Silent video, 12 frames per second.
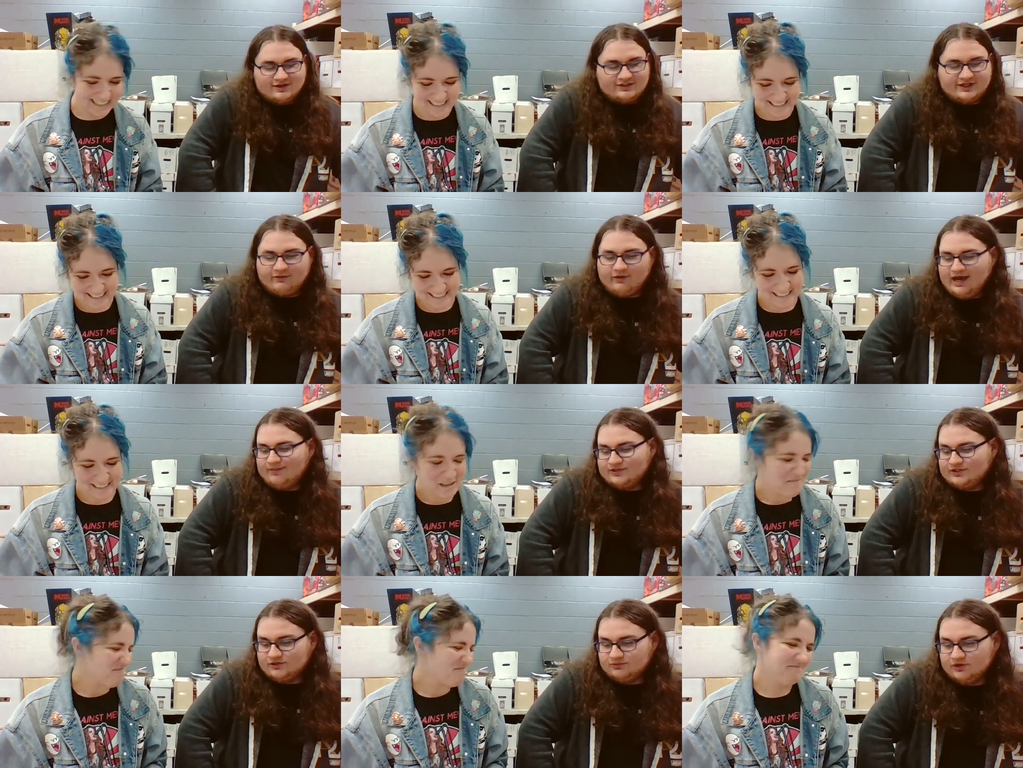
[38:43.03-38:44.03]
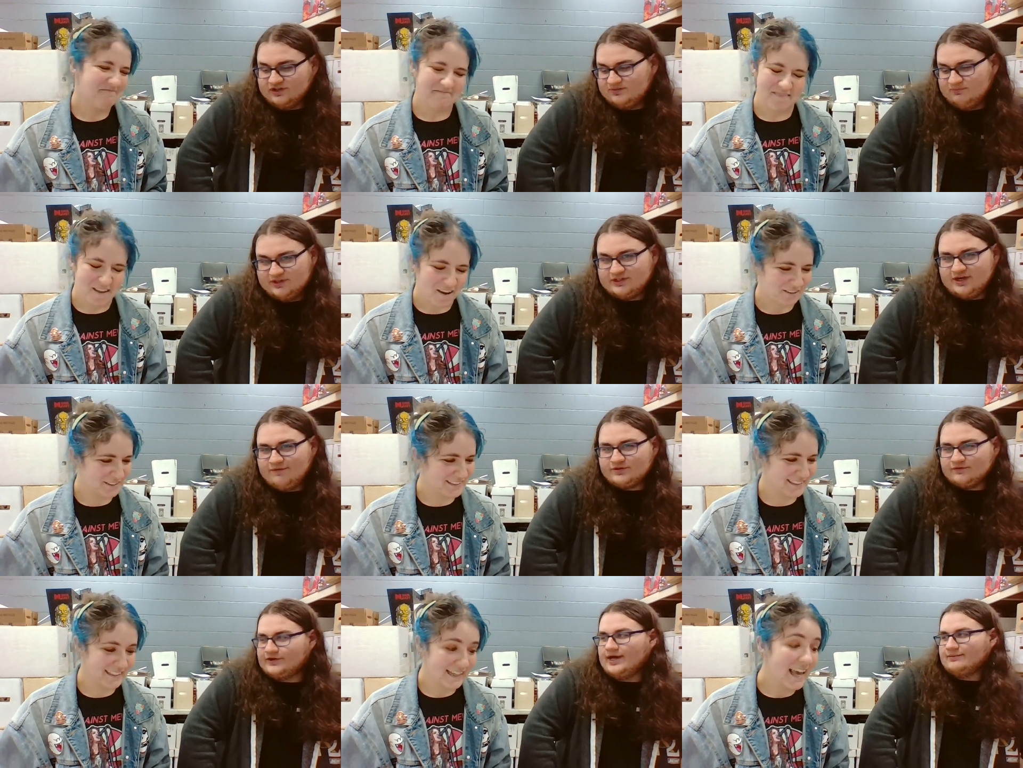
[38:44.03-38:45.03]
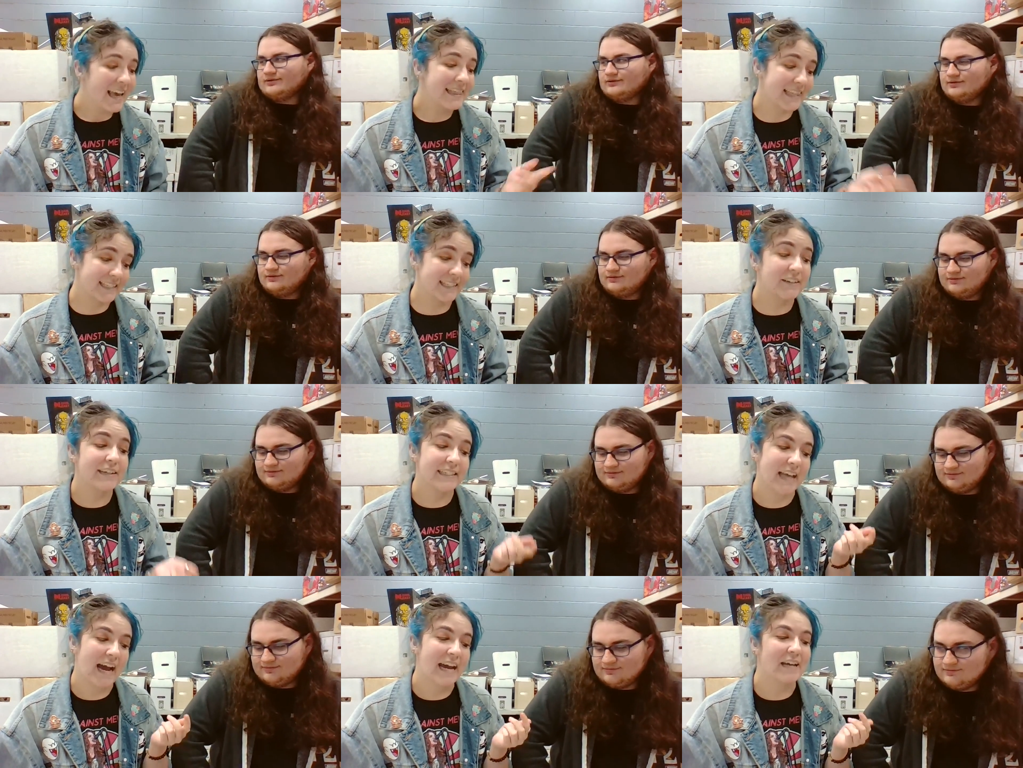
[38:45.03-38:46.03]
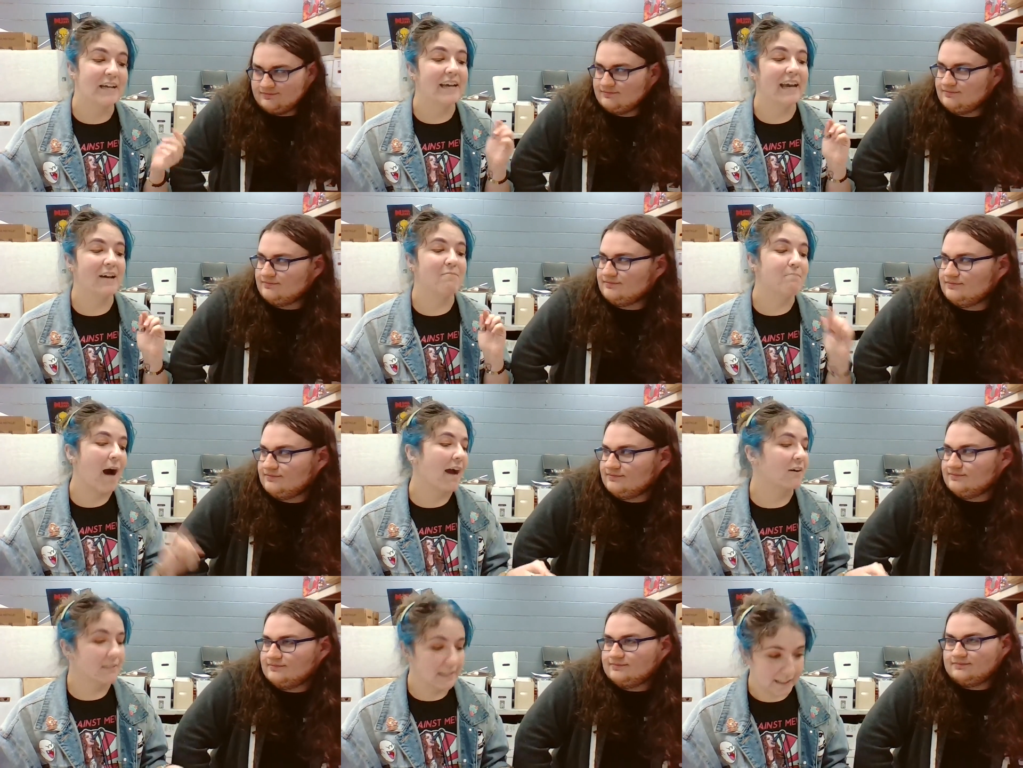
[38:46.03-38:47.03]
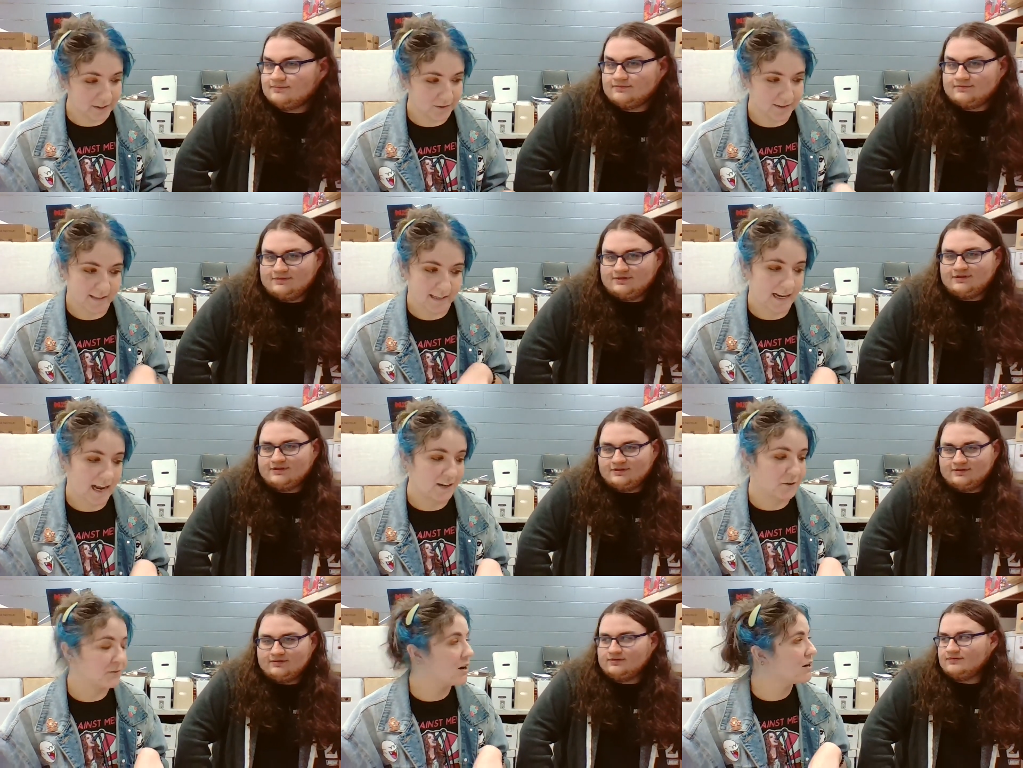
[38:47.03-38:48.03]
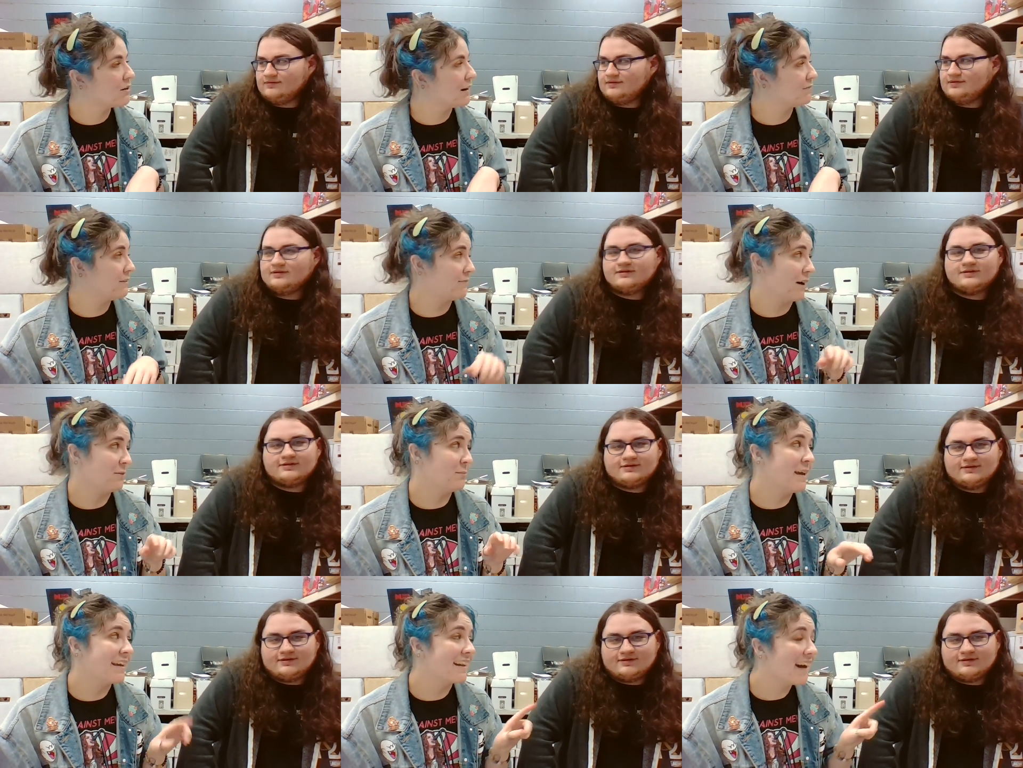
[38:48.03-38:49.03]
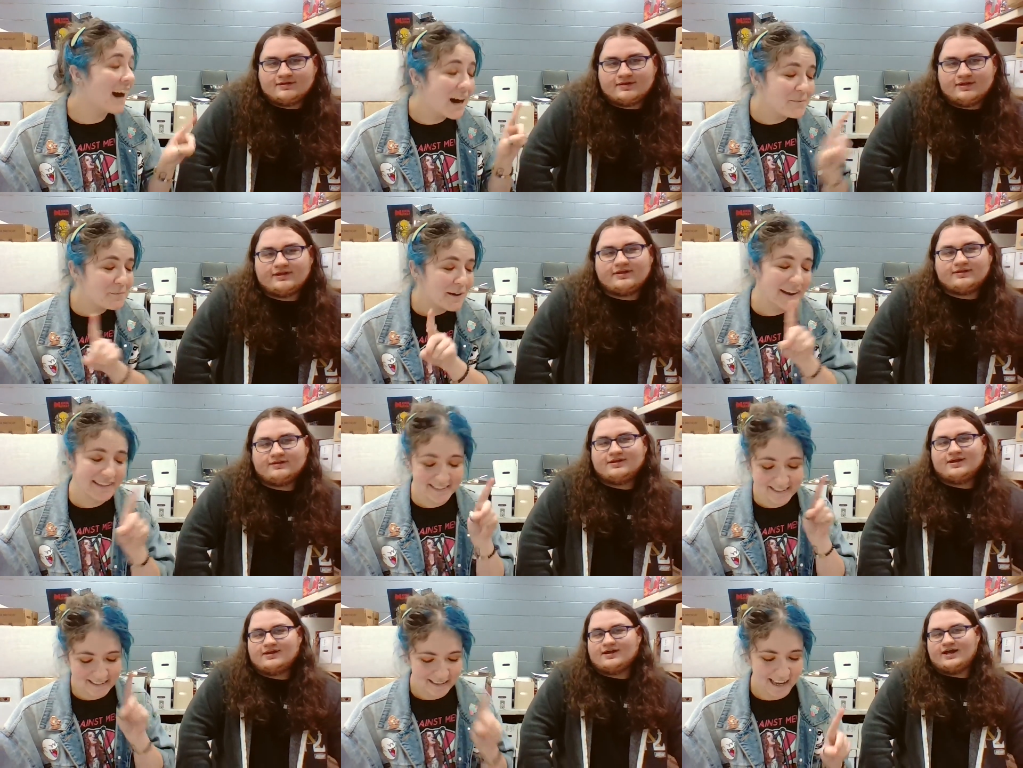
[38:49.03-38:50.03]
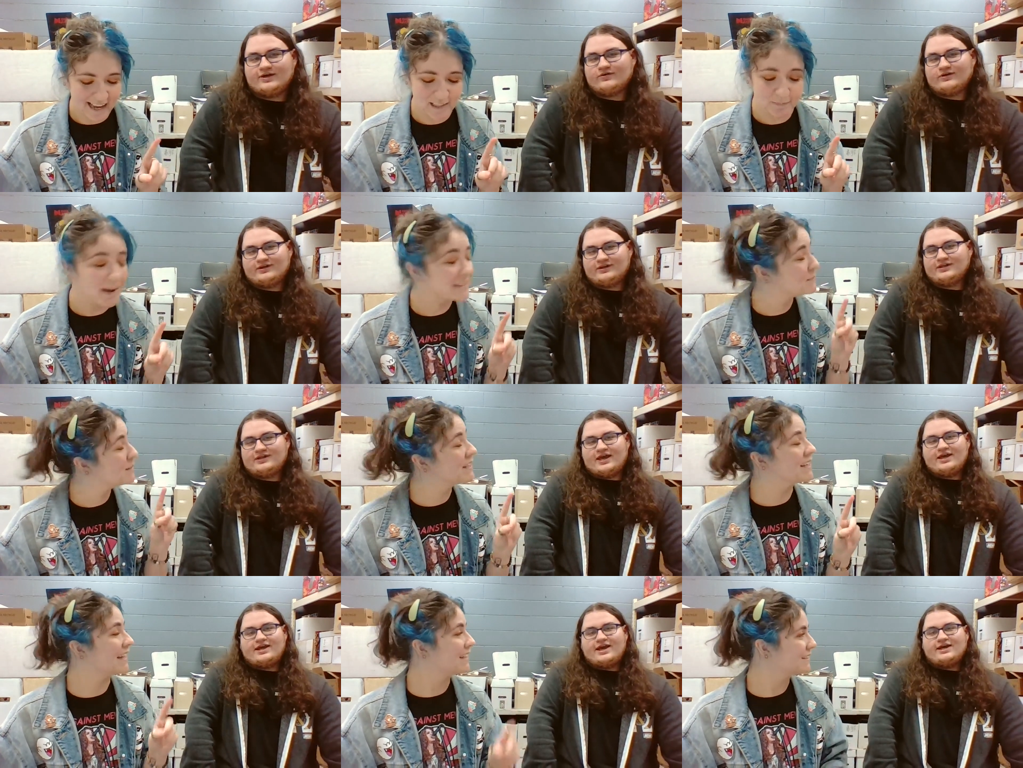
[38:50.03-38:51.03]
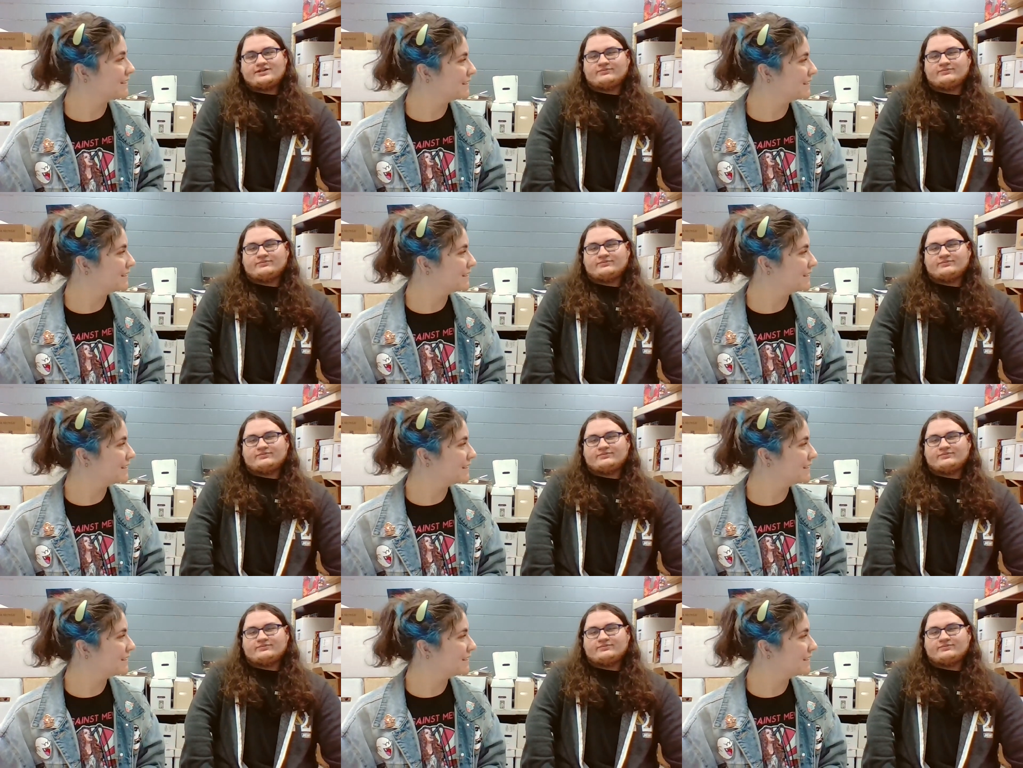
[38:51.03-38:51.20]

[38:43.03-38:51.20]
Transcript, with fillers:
Speaker 1: couldn't tell you what happens in those books, but the covers are phenomenal.
Speaker 2: This series I am mildly interested in. I don't know if, if I will pick it up, but it's it, possibility. It has